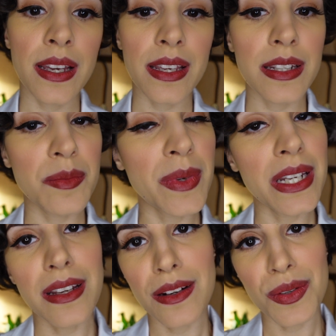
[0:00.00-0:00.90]
And it may
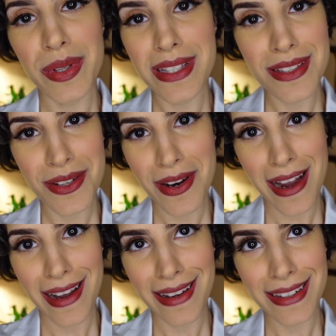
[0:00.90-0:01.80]
not always
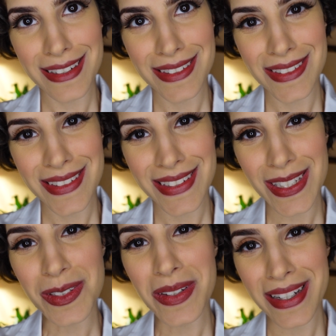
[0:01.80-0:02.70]
crack,
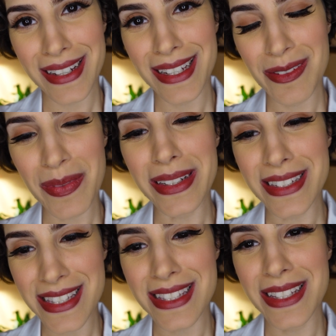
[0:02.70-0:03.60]
okay? But
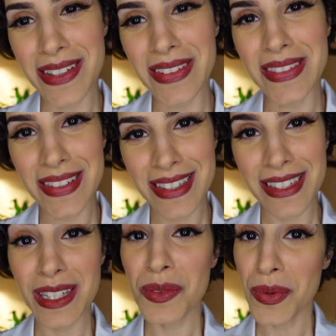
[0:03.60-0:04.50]
still
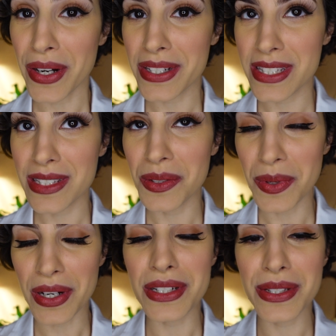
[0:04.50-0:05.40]
works,
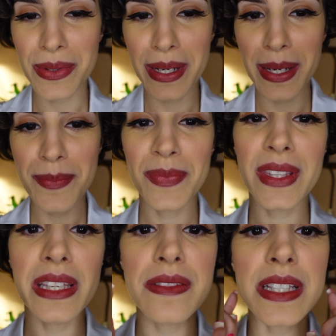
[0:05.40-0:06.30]
okay?
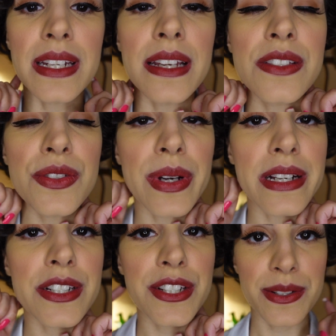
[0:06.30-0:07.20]
Gives a nice
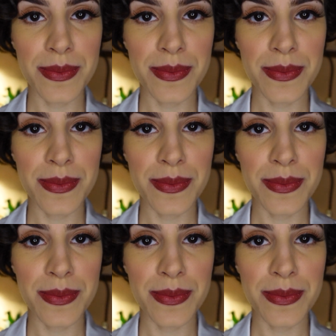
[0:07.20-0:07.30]
stretch.